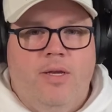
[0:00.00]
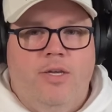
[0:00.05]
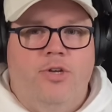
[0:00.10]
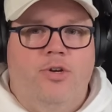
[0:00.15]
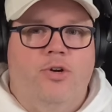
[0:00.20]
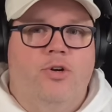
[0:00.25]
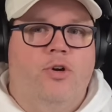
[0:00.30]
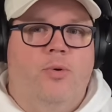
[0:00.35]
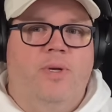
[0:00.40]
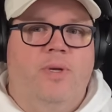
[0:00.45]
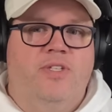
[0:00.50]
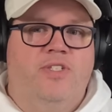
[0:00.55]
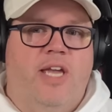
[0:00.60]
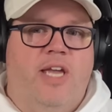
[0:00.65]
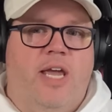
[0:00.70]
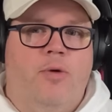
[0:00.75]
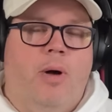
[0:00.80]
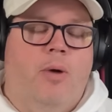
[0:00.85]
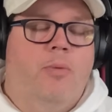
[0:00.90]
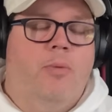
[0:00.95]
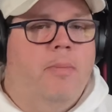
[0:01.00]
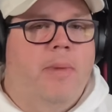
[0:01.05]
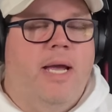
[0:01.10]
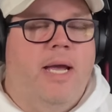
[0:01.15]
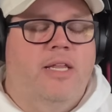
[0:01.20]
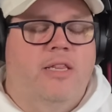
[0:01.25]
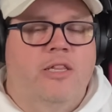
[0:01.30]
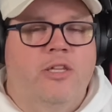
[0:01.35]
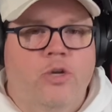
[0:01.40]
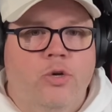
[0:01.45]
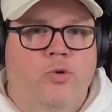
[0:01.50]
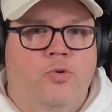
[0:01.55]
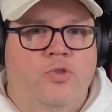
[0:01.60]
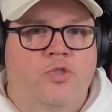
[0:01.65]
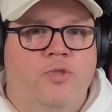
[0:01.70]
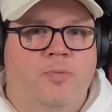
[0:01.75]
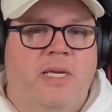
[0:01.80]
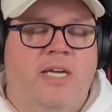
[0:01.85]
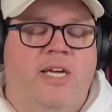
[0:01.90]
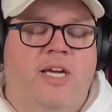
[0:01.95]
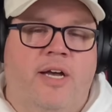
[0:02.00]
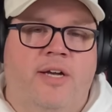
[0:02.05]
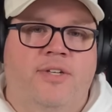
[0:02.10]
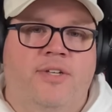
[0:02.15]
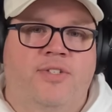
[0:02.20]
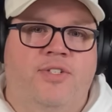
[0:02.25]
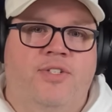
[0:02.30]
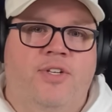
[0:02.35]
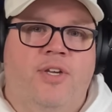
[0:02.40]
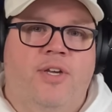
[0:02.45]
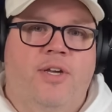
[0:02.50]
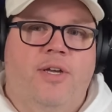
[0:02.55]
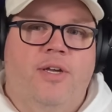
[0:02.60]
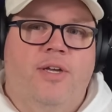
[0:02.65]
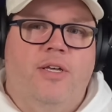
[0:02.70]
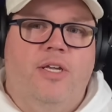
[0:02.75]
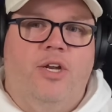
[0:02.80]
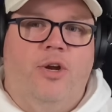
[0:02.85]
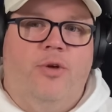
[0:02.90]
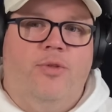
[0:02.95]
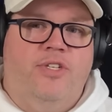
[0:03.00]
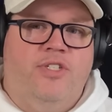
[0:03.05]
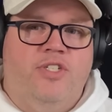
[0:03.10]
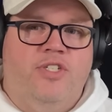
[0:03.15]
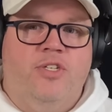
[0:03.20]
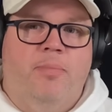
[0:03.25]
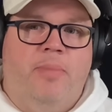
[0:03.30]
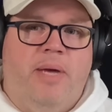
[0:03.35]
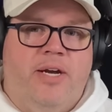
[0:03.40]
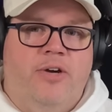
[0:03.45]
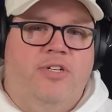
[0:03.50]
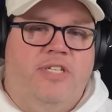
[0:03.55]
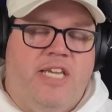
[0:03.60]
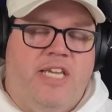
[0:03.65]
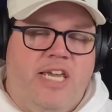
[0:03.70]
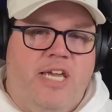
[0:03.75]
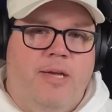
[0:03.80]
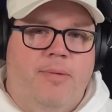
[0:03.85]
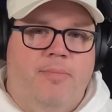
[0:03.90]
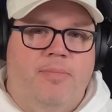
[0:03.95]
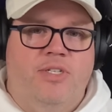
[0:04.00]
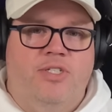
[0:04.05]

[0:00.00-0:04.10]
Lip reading: you don't go in saying, well, we might lose because, this is a better team.